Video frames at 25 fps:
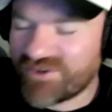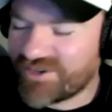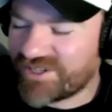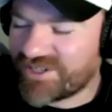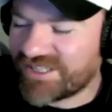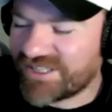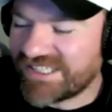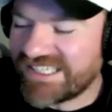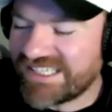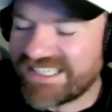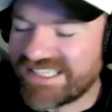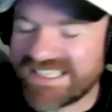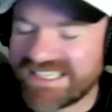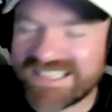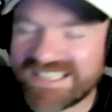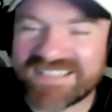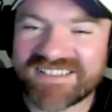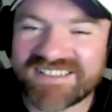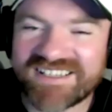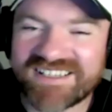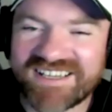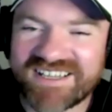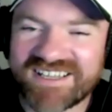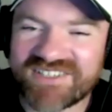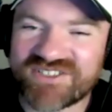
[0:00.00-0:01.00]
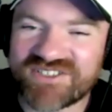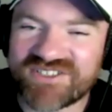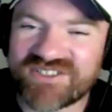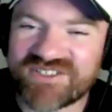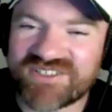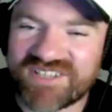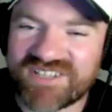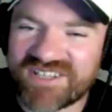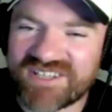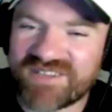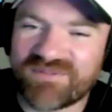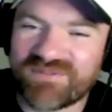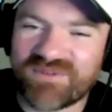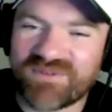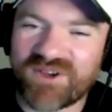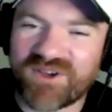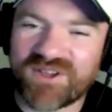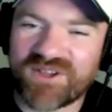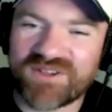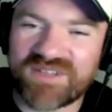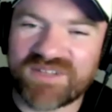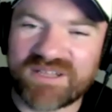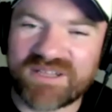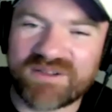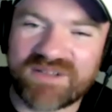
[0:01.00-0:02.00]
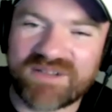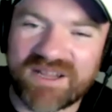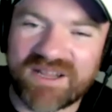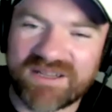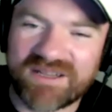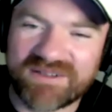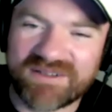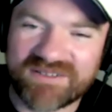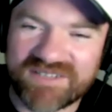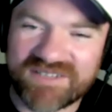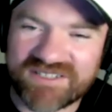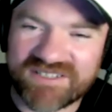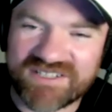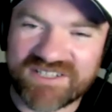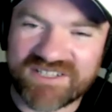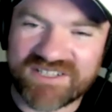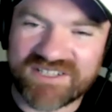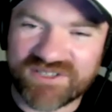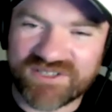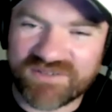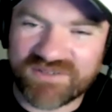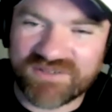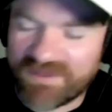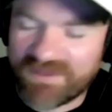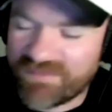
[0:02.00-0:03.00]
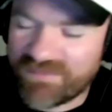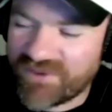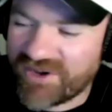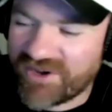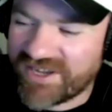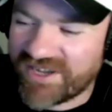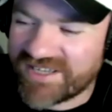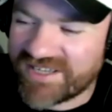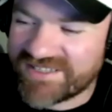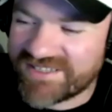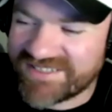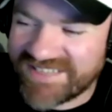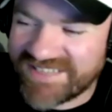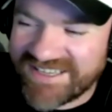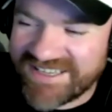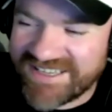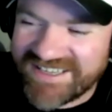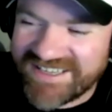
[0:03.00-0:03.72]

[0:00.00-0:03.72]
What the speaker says: a clear inclination to get the attention of umpires,